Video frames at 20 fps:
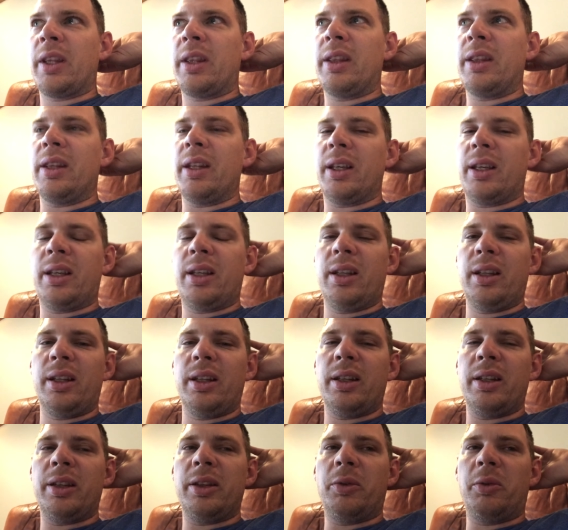like
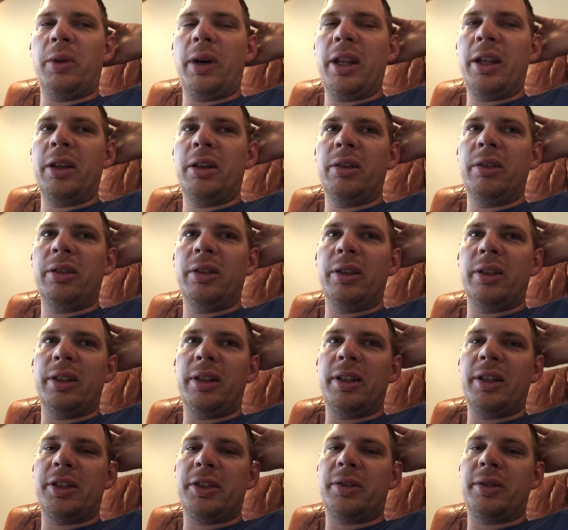the weather
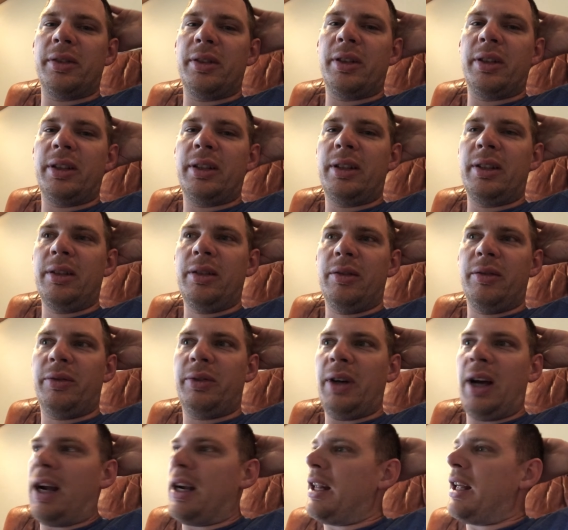this
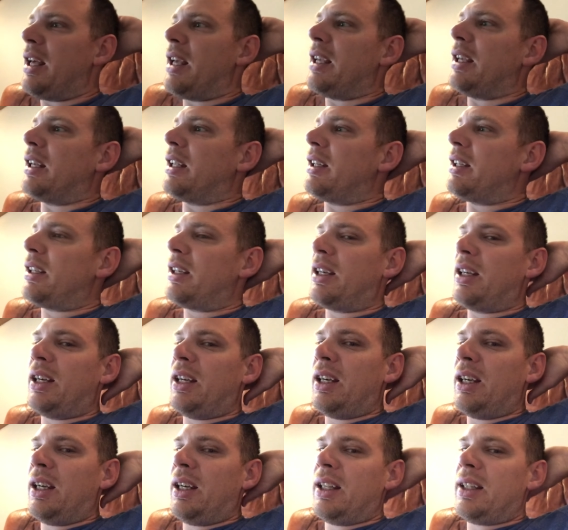Friday and
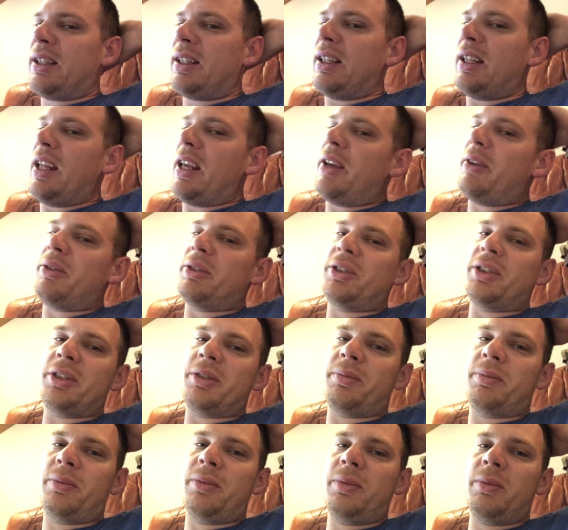today was just
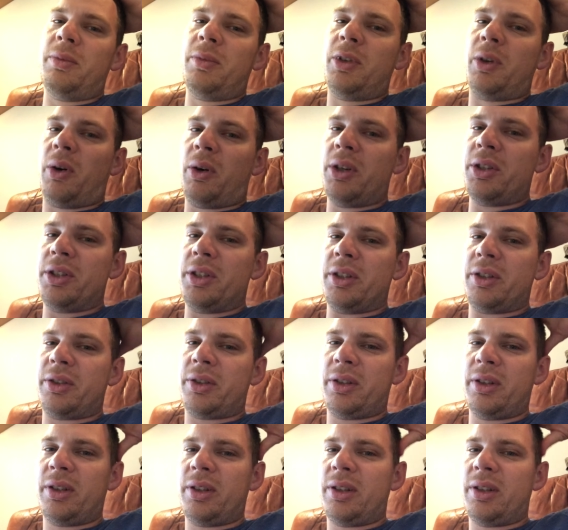gorgeous.